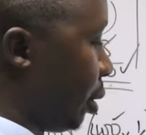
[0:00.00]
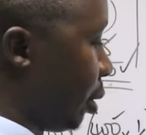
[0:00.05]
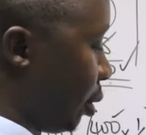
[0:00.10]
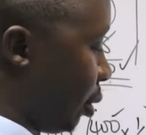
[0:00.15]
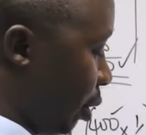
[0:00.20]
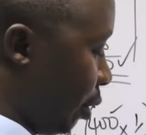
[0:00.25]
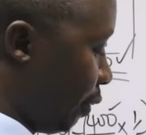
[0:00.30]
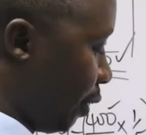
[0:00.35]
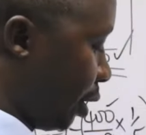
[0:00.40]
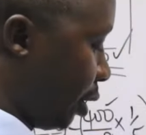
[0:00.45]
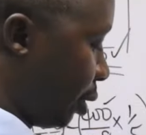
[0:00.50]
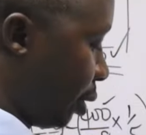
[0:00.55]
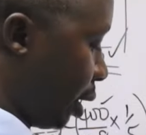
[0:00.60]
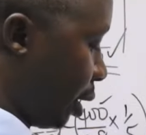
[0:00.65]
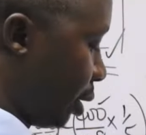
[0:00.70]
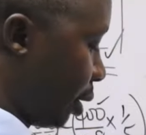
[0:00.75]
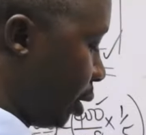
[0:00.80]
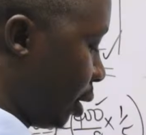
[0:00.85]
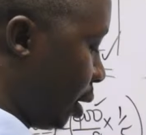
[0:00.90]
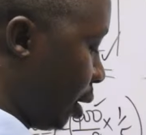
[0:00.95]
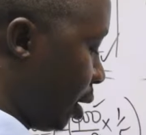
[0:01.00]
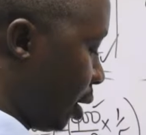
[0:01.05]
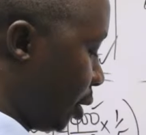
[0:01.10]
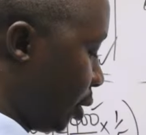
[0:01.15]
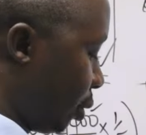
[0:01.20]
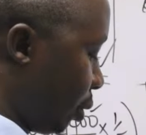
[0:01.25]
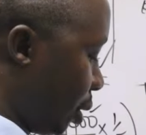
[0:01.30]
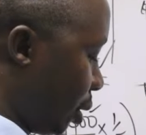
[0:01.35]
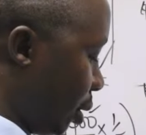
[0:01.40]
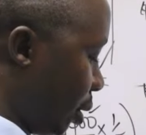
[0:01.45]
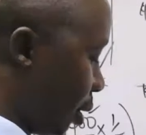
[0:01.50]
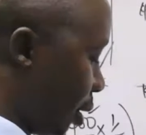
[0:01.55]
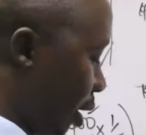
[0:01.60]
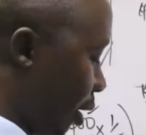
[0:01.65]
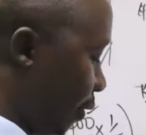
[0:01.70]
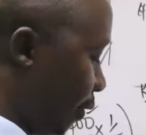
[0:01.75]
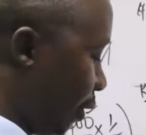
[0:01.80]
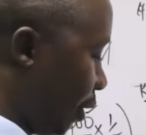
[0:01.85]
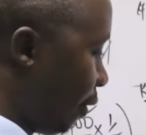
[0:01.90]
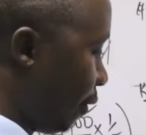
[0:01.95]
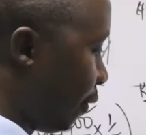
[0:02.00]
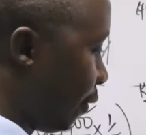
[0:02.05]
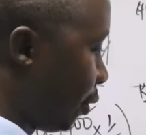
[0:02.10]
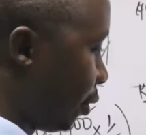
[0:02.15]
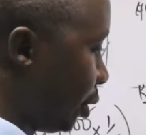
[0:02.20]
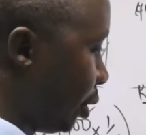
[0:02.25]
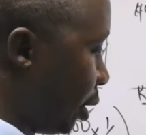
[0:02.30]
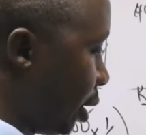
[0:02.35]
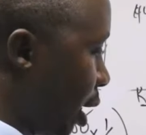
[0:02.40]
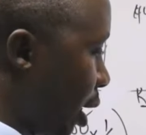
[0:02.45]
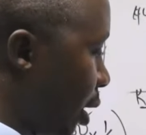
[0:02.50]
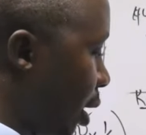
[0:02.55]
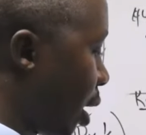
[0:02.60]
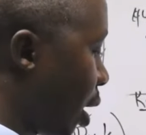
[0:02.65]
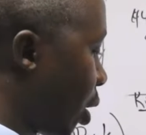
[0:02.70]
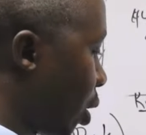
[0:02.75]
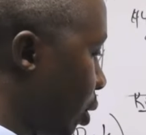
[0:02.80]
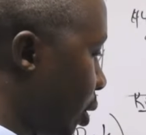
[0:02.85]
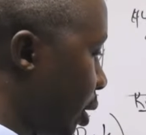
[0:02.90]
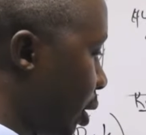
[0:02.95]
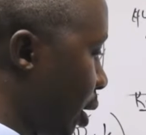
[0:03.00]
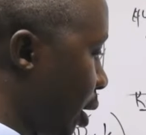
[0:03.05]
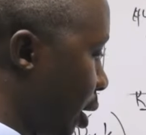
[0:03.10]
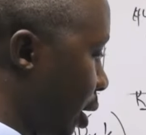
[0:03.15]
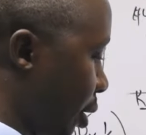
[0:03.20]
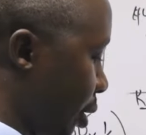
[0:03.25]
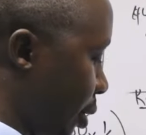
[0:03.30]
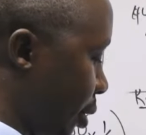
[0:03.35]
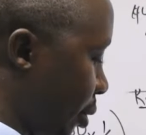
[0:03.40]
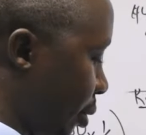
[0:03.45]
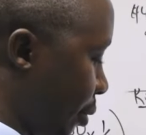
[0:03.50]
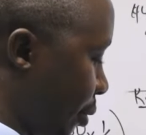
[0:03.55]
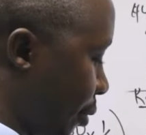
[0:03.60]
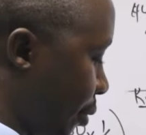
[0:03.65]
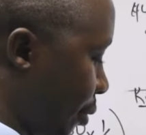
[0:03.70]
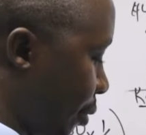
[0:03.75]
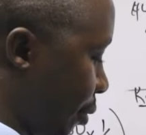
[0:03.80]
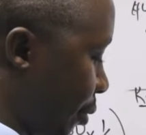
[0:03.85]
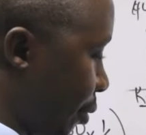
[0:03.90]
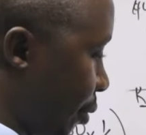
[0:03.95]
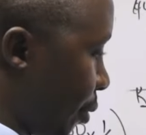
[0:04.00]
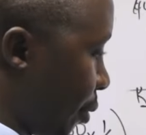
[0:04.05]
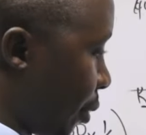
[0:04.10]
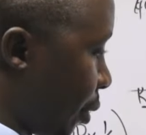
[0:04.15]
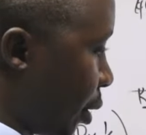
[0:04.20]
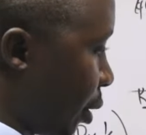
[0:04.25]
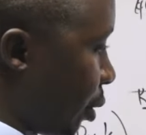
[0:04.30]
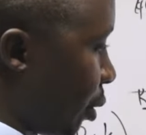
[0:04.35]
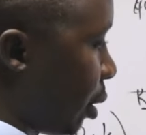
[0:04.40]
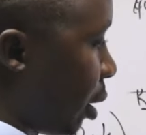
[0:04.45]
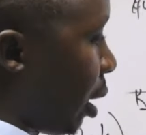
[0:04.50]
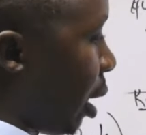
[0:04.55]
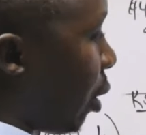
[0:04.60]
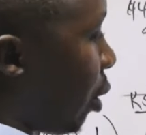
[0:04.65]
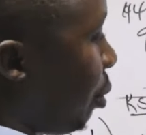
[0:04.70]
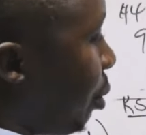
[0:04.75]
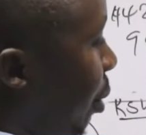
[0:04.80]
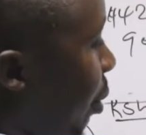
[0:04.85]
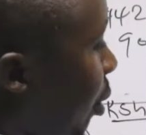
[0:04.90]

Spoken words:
So if I translate that one, 3540 at the closing rate, so that I will be